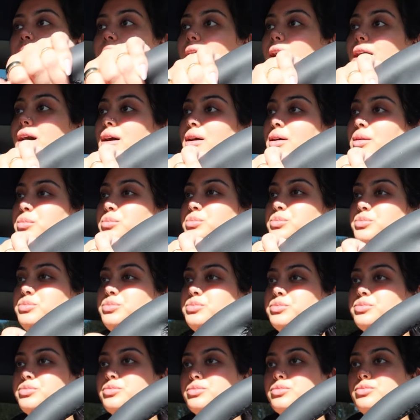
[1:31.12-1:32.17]
Um,
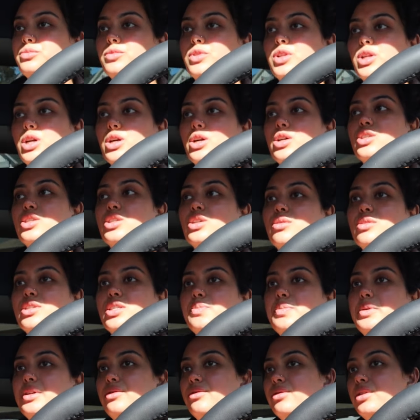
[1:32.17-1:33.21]
so
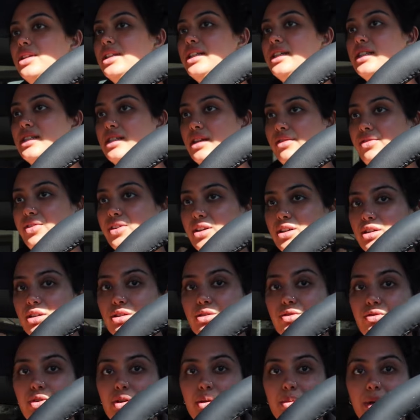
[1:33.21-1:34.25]
it's been really
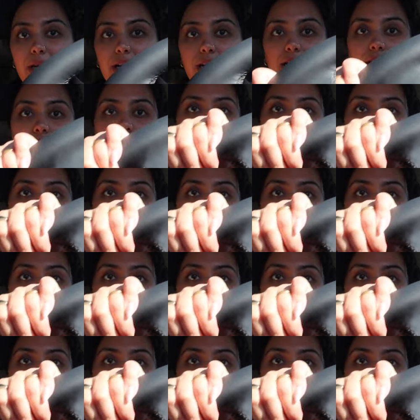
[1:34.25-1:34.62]
difficult for me